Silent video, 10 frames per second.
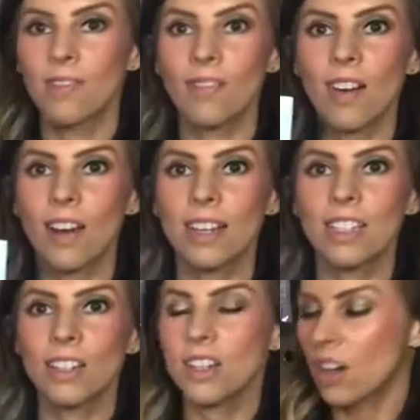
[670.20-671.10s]

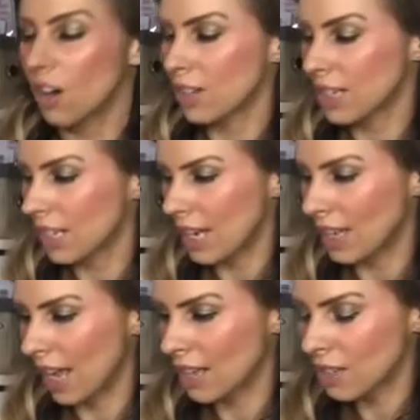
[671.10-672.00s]
Right, you can't see
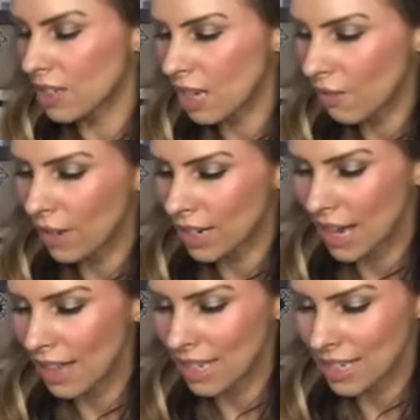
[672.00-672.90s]
that. So see if I can
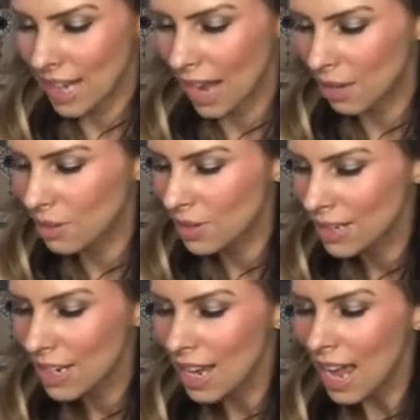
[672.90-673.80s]
get this out.
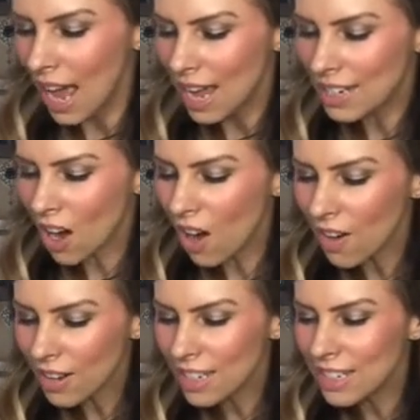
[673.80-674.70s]
And
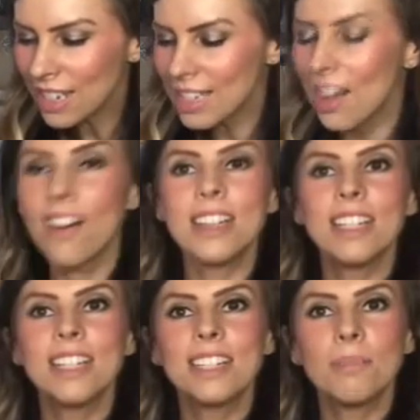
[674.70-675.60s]
I
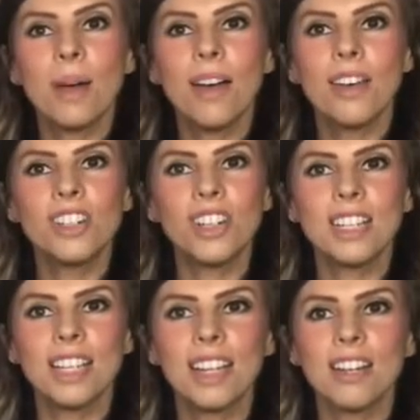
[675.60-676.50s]
decided to
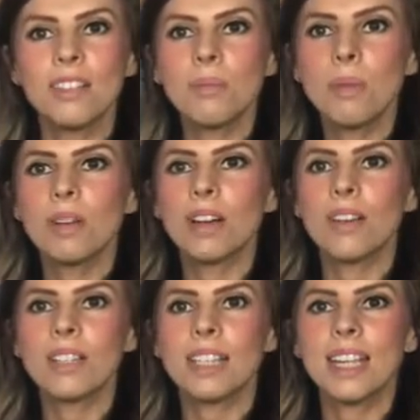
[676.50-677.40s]
purchase it. You probably
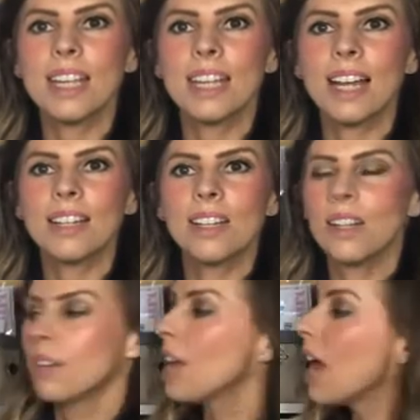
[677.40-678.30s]
can't see it, can
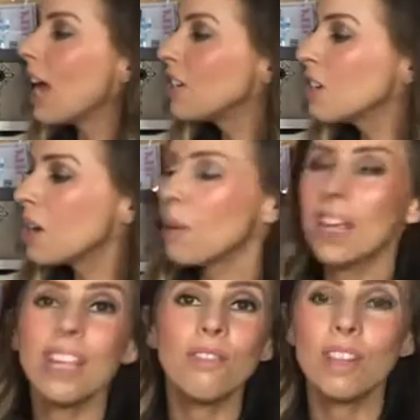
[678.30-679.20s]
you? And you know what?
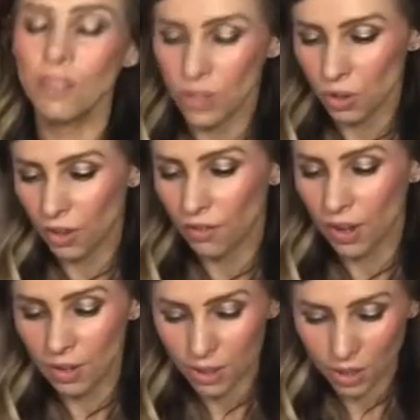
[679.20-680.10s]
Even if I took a
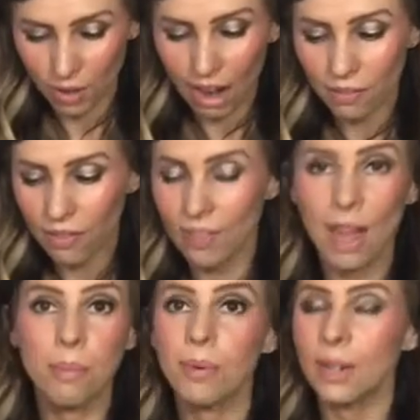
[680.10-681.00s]
photograph of that
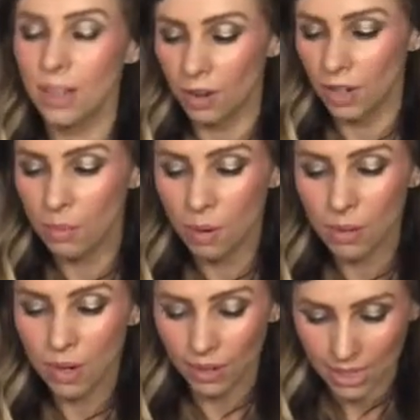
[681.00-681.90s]
and put it on, you're probably
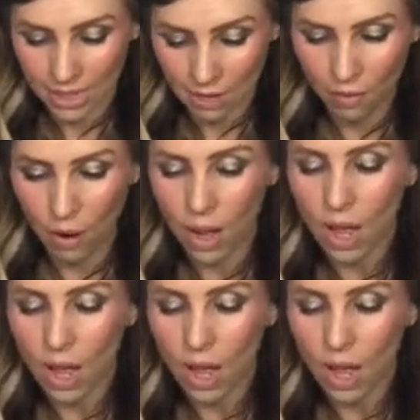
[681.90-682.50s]
not going to see it very well.